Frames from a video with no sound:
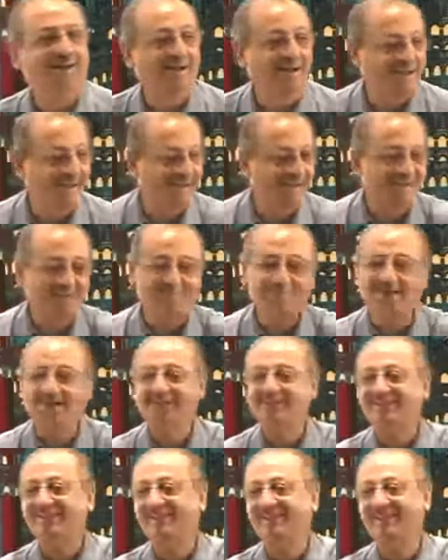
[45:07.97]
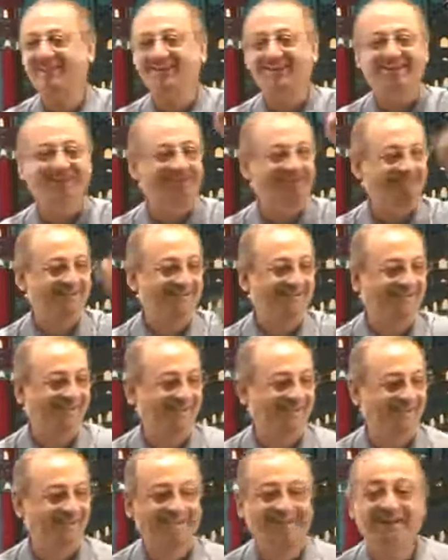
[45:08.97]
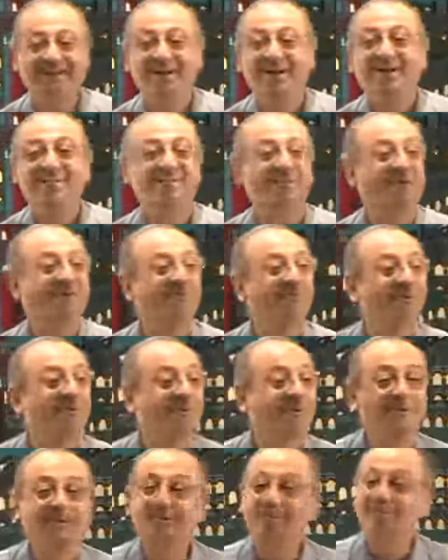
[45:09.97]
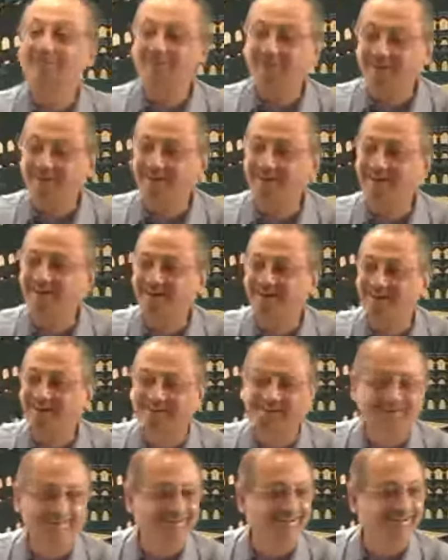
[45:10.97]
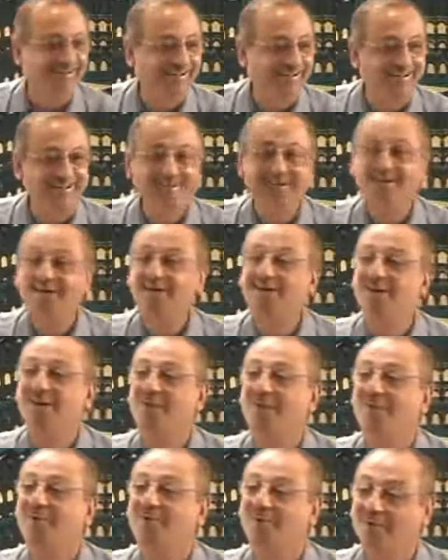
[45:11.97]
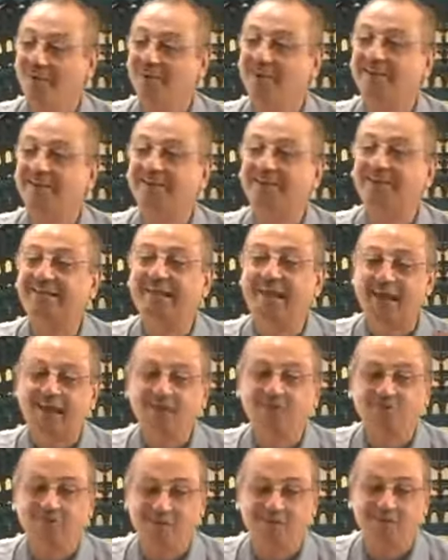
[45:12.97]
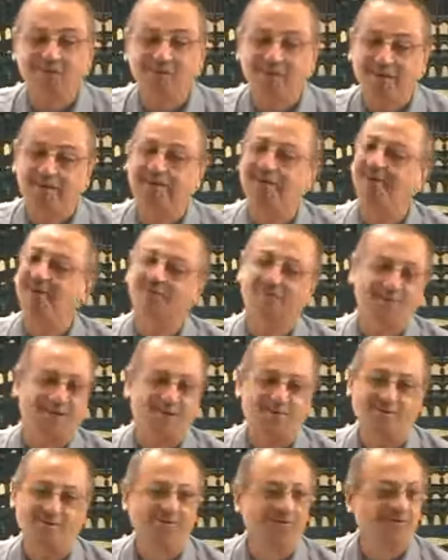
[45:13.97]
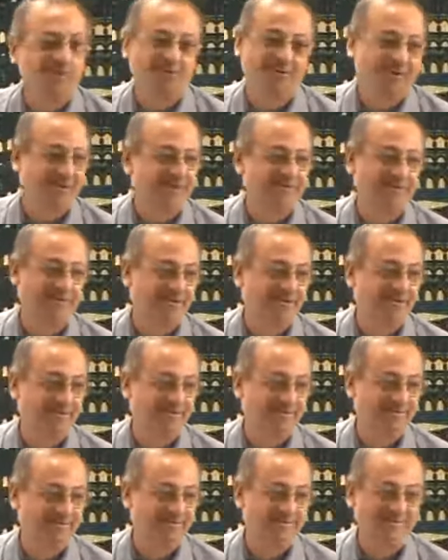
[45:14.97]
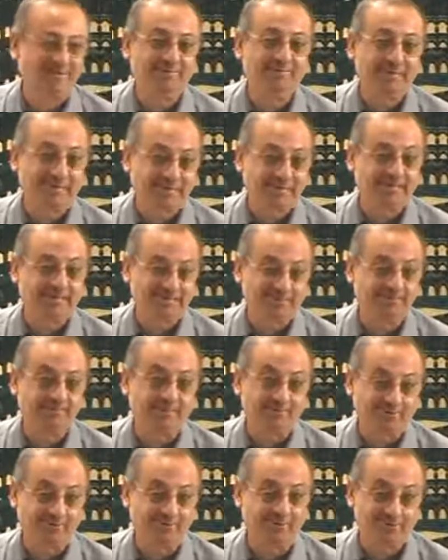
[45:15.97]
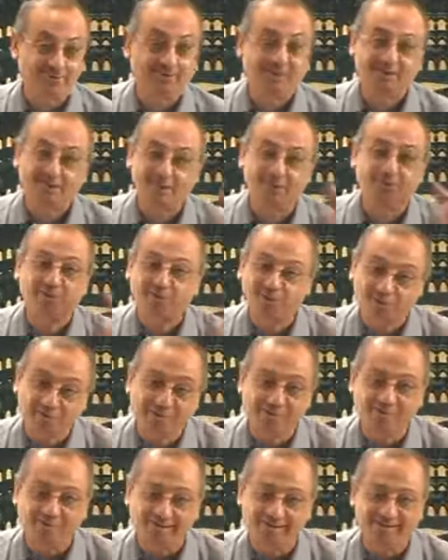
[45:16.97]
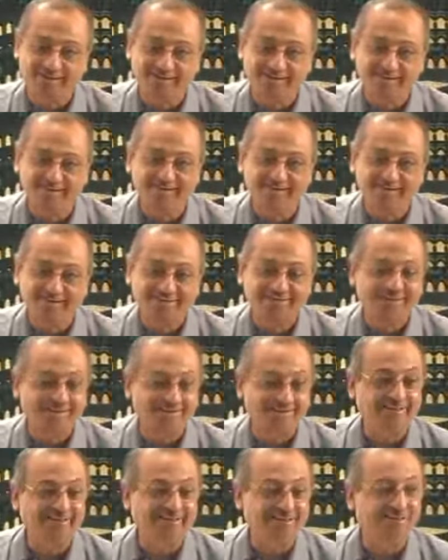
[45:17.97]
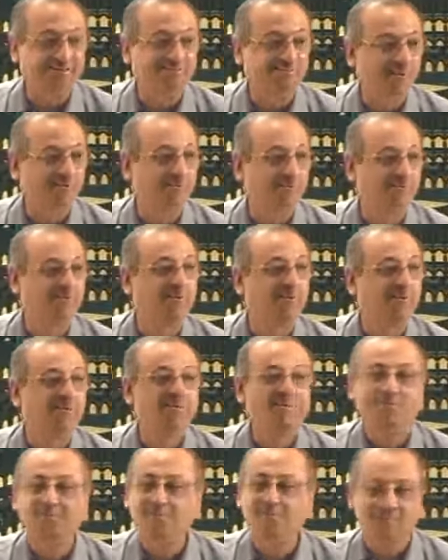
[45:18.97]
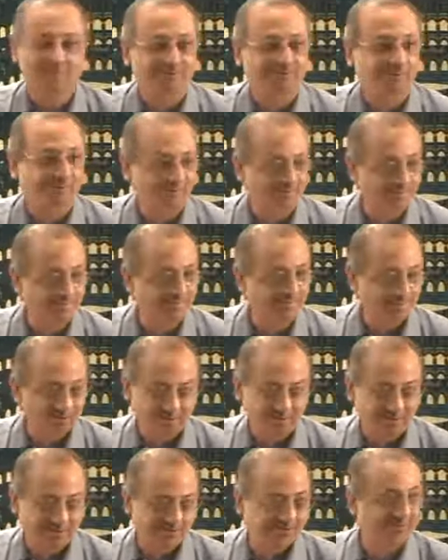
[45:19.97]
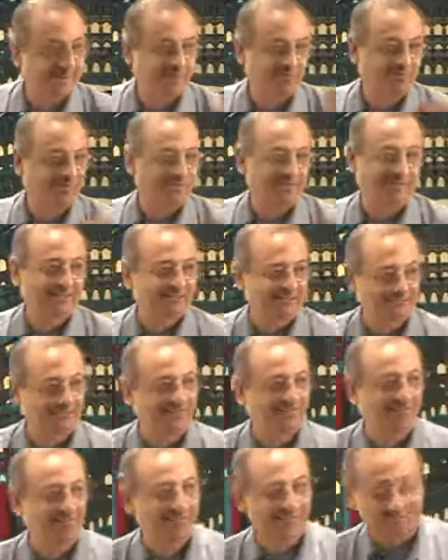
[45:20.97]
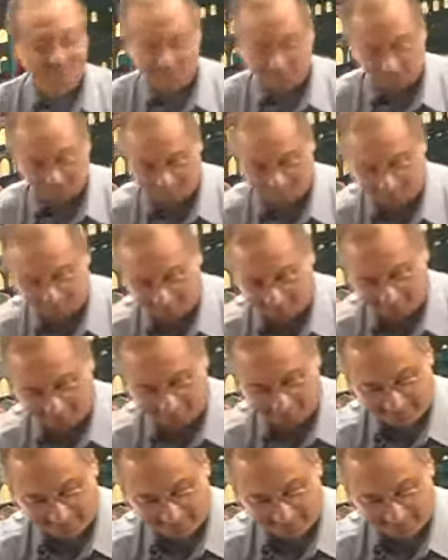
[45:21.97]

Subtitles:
Mashallah. Mafoolun mutlak. Now, what is the actual meaning? We are going to do later on. But it is maful. See, now you remember that this is mafulun mutlak. MashaAllah, that was excellent, Brother Abdul Samad.